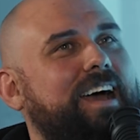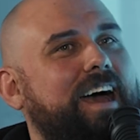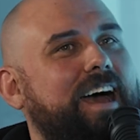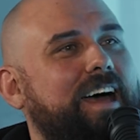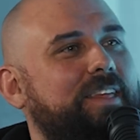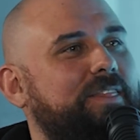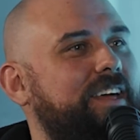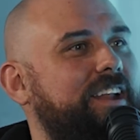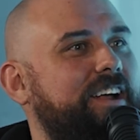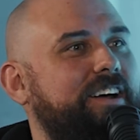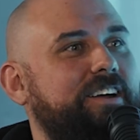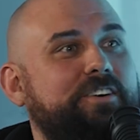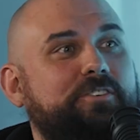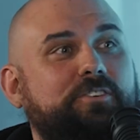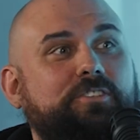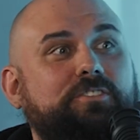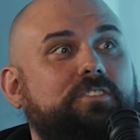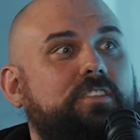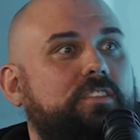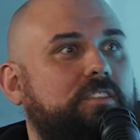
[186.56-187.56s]
then I hear
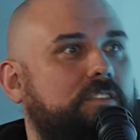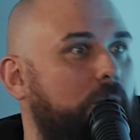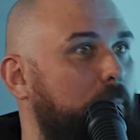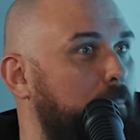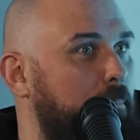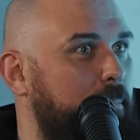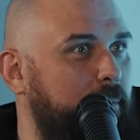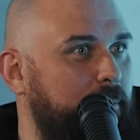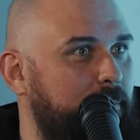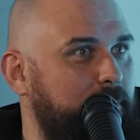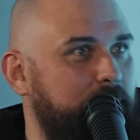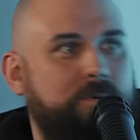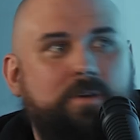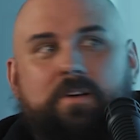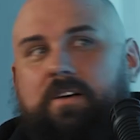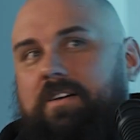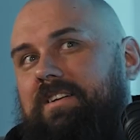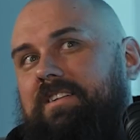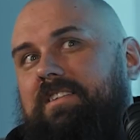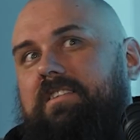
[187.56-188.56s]
his thump,
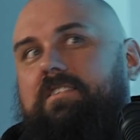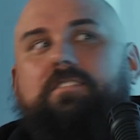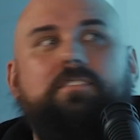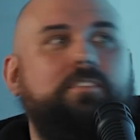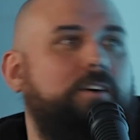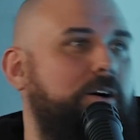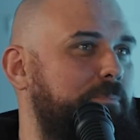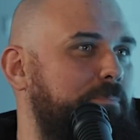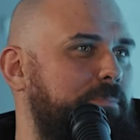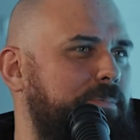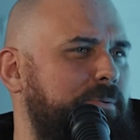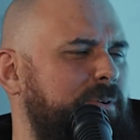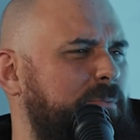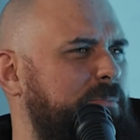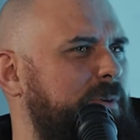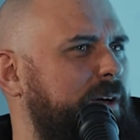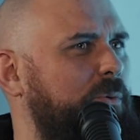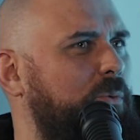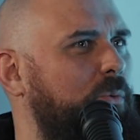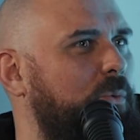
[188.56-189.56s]
thump. I'm
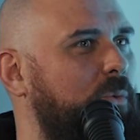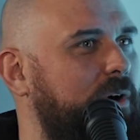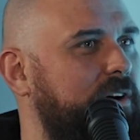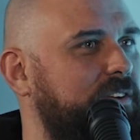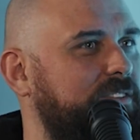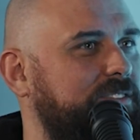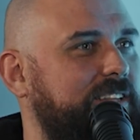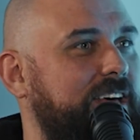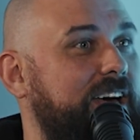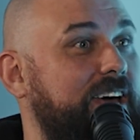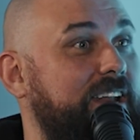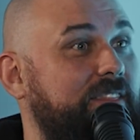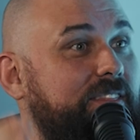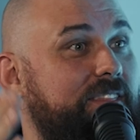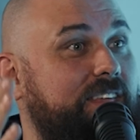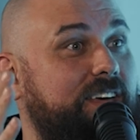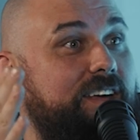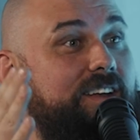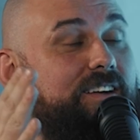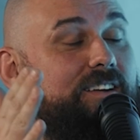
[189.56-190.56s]
like, where is that? And
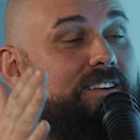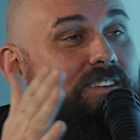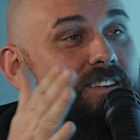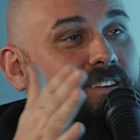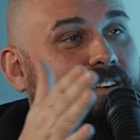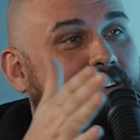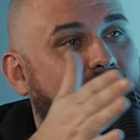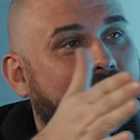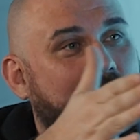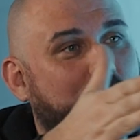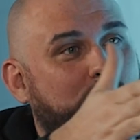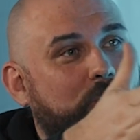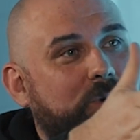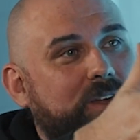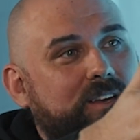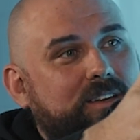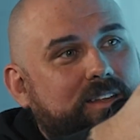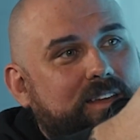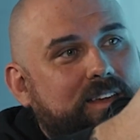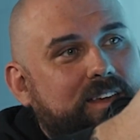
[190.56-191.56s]
then
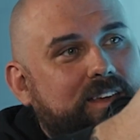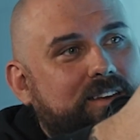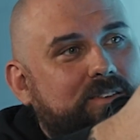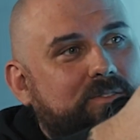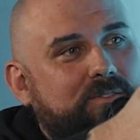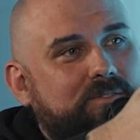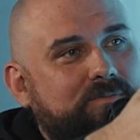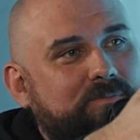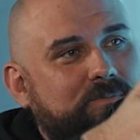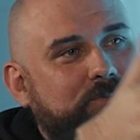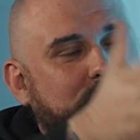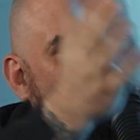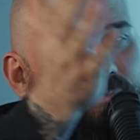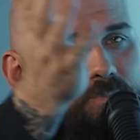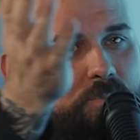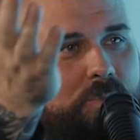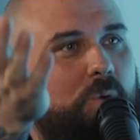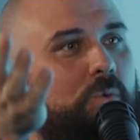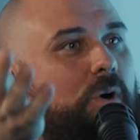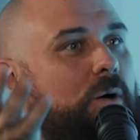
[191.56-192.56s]
went in
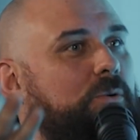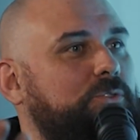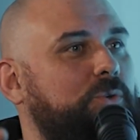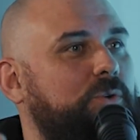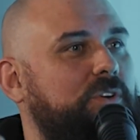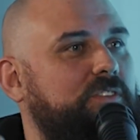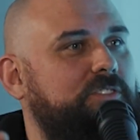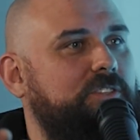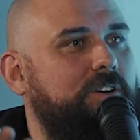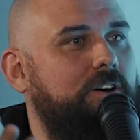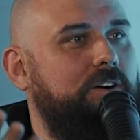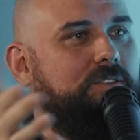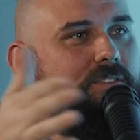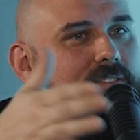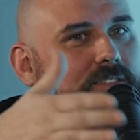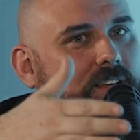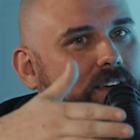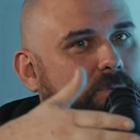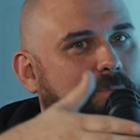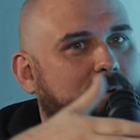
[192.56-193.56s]
what was known as the girl
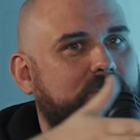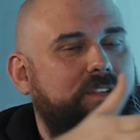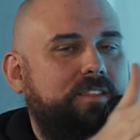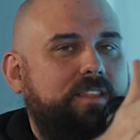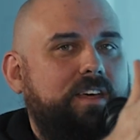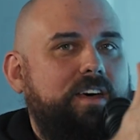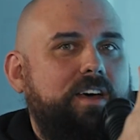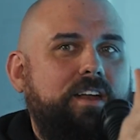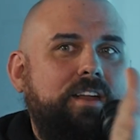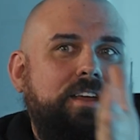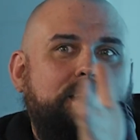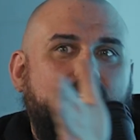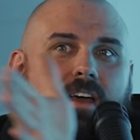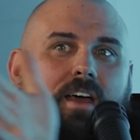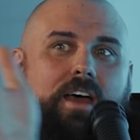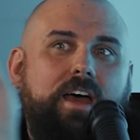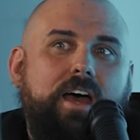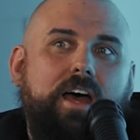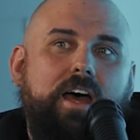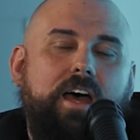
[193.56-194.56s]
side, went in that
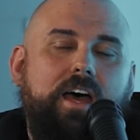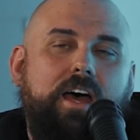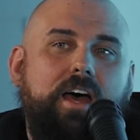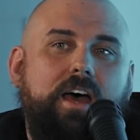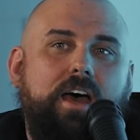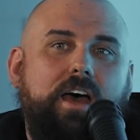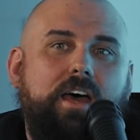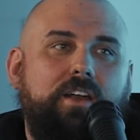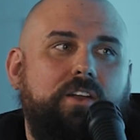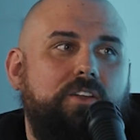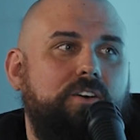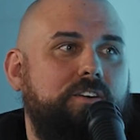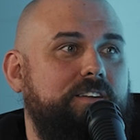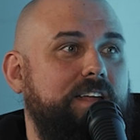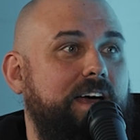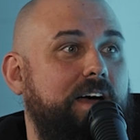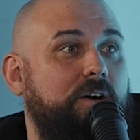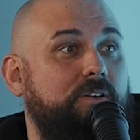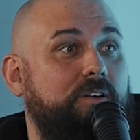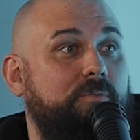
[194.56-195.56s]
and looked
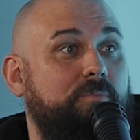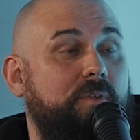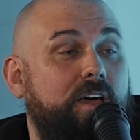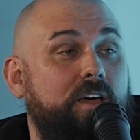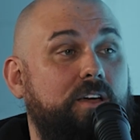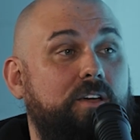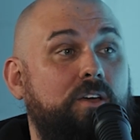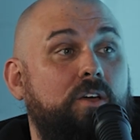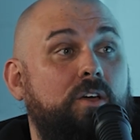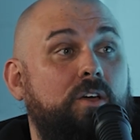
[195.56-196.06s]
out and I'm like,